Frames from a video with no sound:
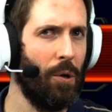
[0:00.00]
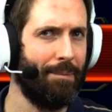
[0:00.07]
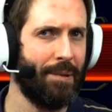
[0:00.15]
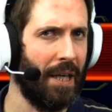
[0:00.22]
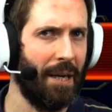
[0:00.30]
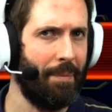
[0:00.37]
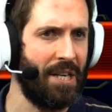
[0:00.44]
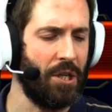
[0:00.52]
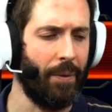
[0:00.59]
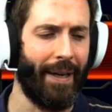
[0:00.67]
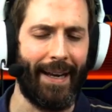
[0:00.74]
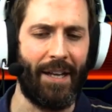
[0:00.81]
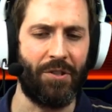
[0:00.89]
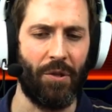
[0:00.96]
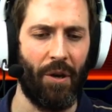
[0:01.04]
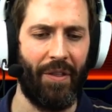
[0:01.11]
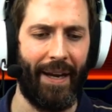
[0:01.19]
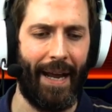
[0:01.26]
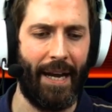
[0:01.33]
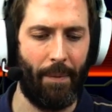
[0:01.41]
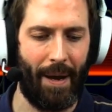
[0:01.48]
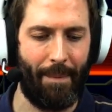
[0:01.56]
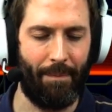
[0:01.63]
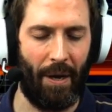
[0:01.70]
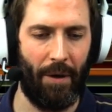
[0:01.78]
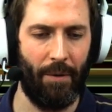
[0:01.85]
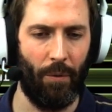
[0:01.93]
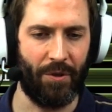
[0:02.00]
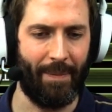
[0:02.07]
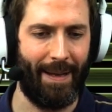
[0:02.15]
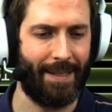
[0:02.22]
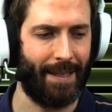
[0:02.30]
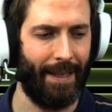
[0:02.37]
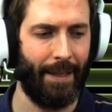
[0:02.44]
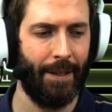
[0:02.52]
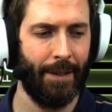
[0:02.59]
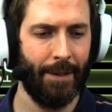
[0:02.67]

going to be doing that sort of thing anyway, automatically.